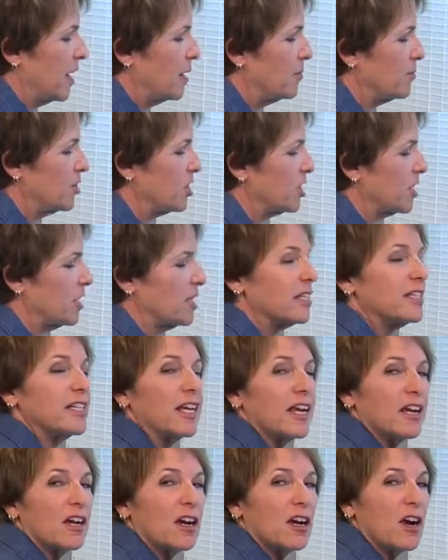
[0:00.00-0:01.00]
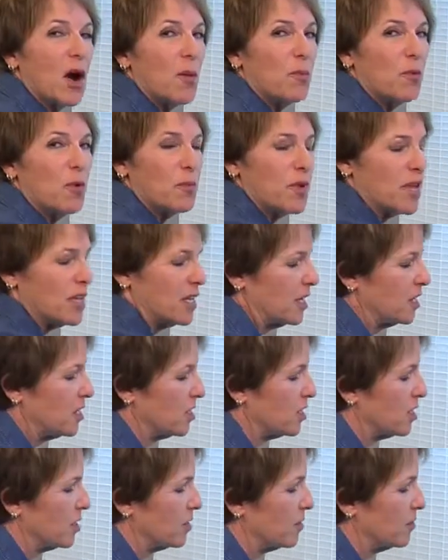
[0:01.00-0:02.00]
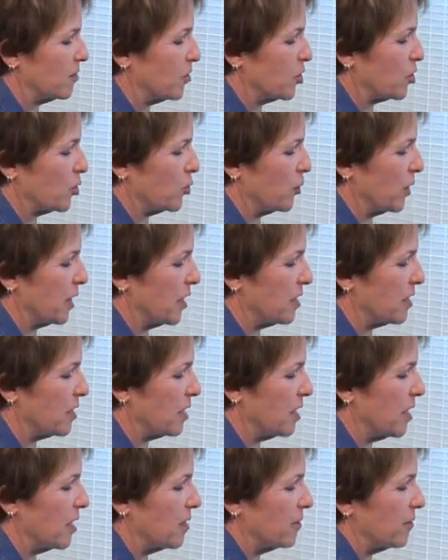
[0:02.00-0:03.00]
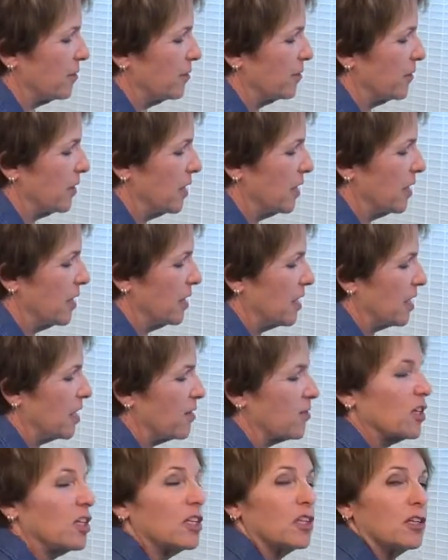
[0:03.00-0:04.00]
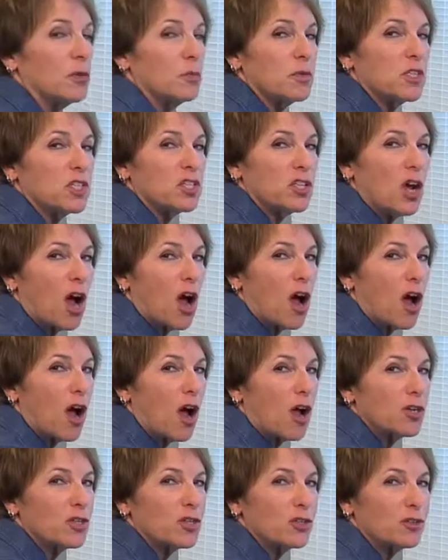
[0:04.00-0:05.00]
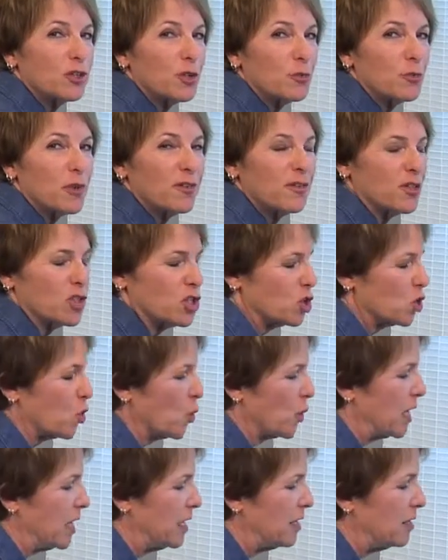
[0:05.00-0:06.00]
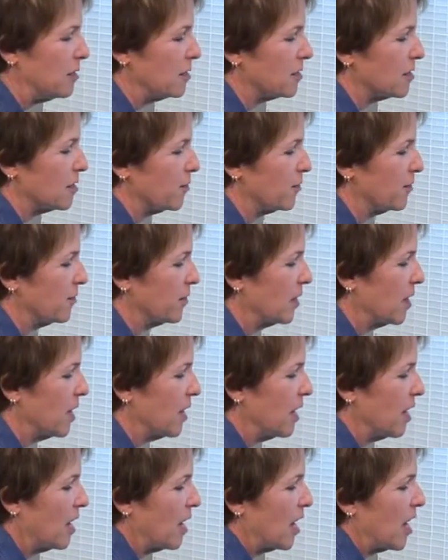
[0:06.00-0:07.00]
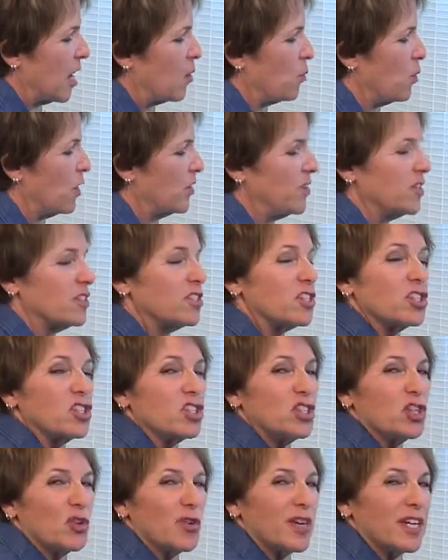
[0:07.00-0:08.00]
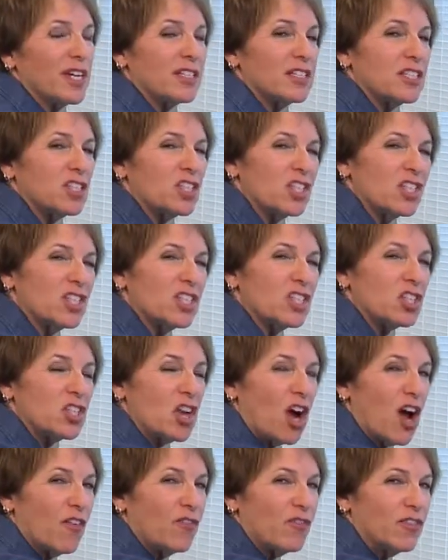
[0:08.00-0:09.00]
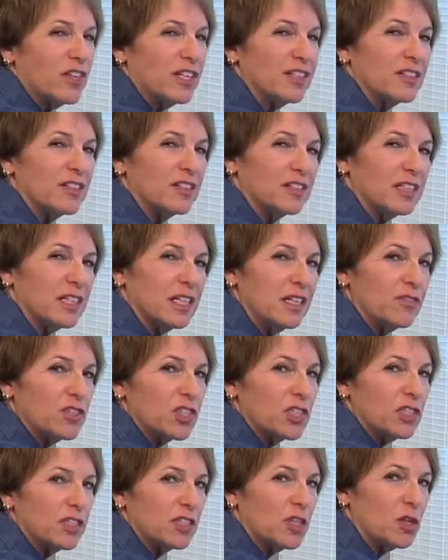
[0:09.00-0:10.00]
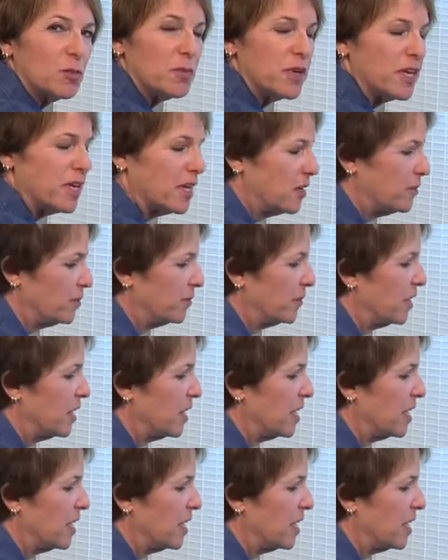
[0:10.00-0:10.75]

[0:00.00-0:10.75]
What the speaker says: I'm just going to take a couple minutes to rinse it, give it a little massage, a little bit of a squeeze. And what this is doing is just softening the leaves a little bit.